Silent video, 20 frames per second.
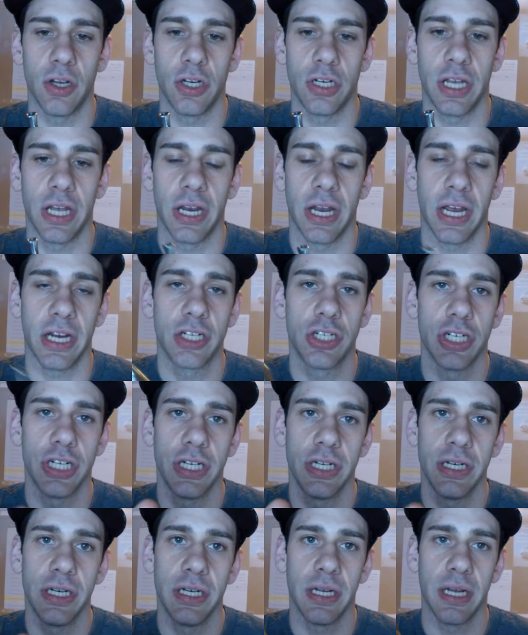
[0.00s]

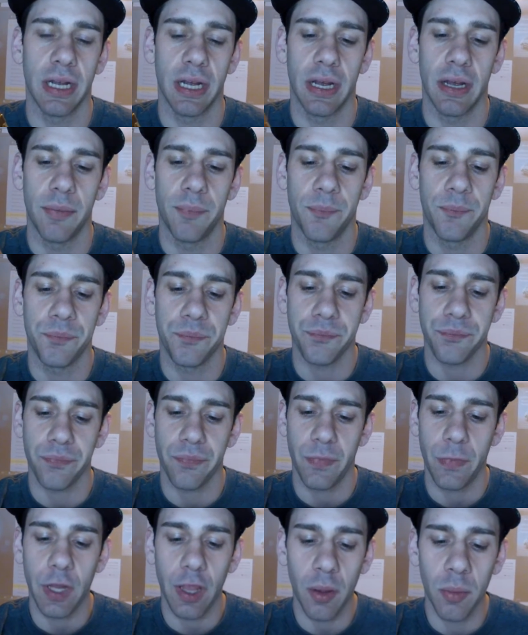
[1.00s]
connection.
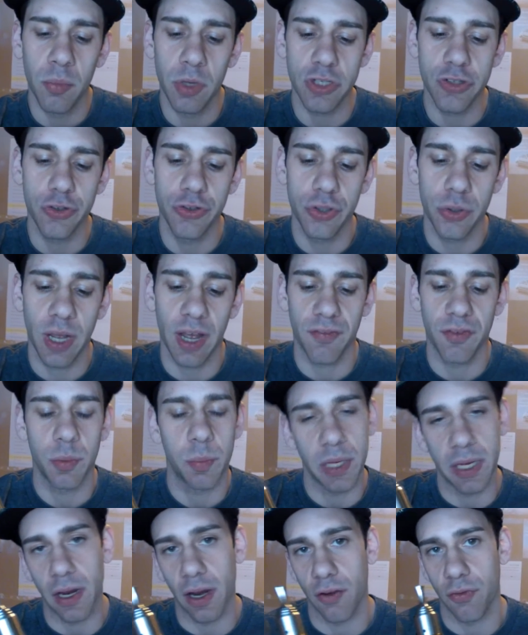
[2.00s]
But you do have to
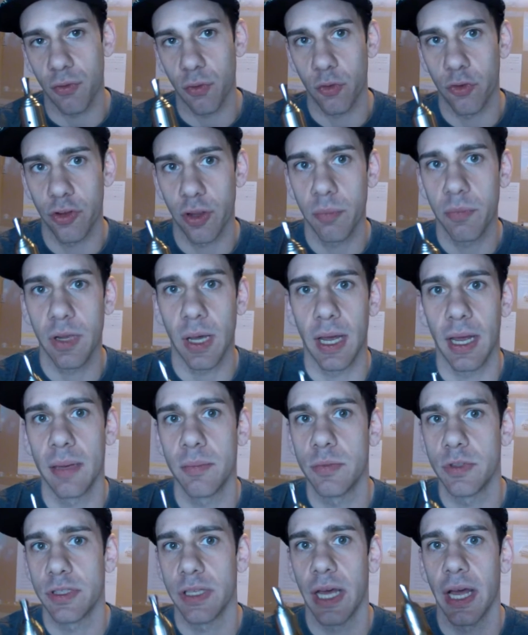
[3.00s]
be careful.
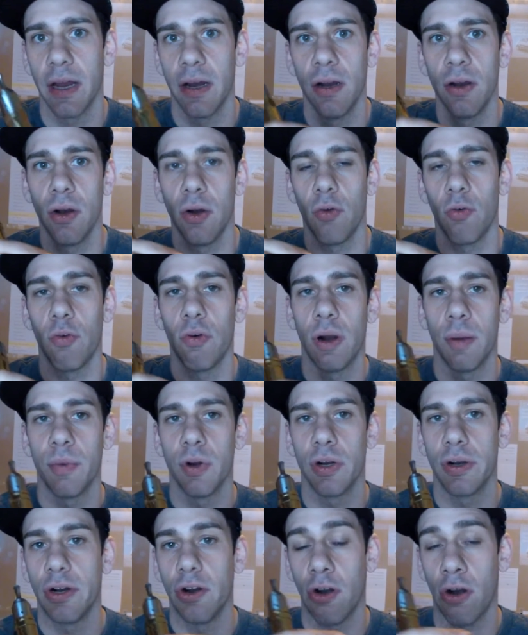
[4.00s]
Sometimes that
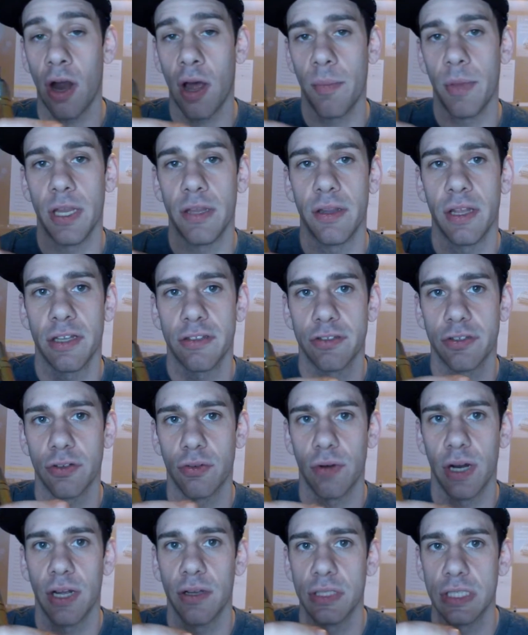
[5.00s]
rubber grommet that
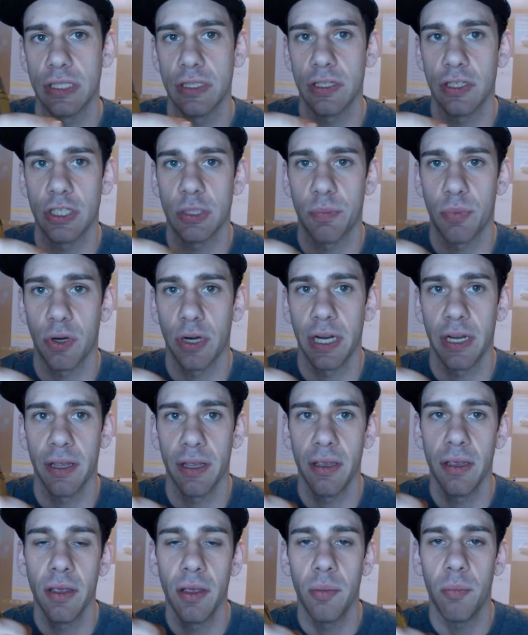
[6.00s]
surrounds the spring
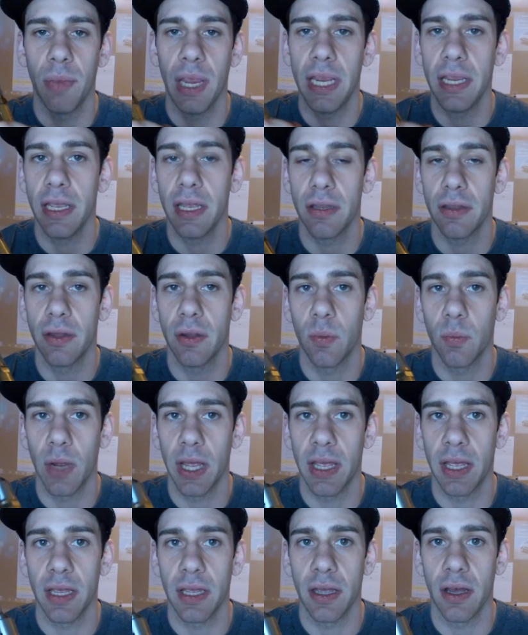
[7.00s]
may get in the
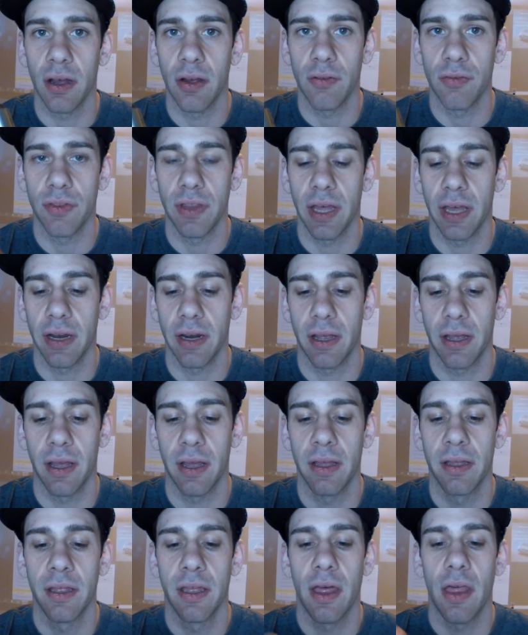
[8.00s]
way of
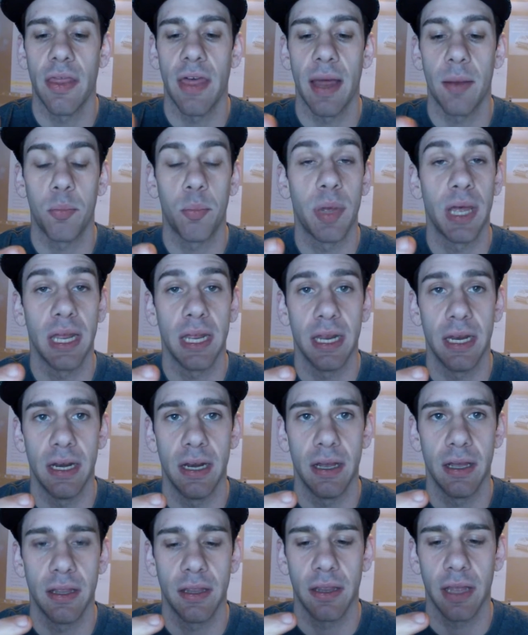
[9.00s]
that
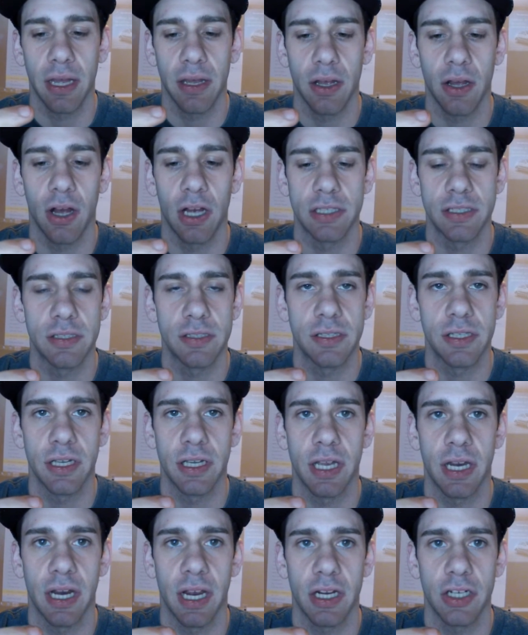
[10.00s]
pin that causes the
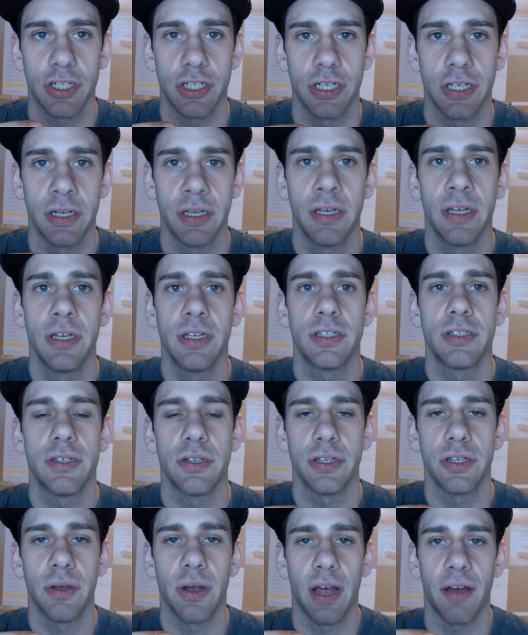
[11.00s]
connection. So
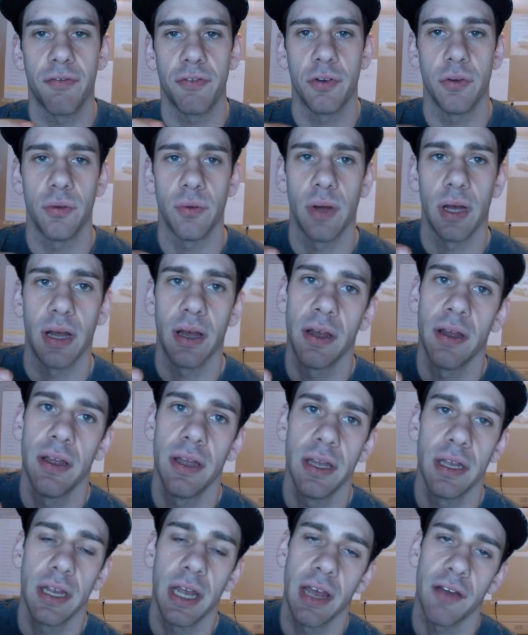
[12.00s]
you have
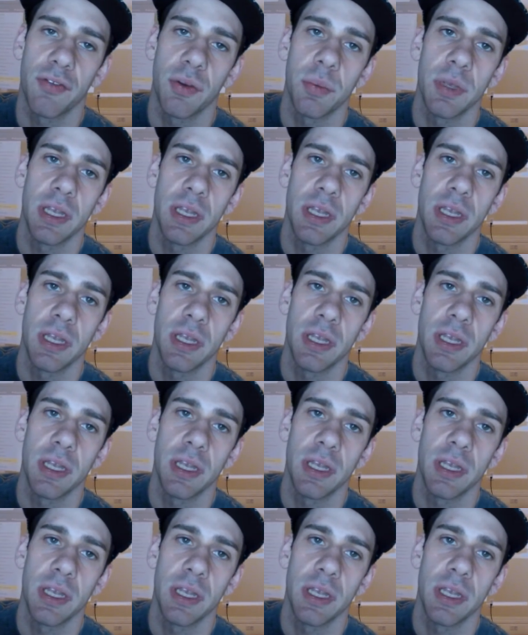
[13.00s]
to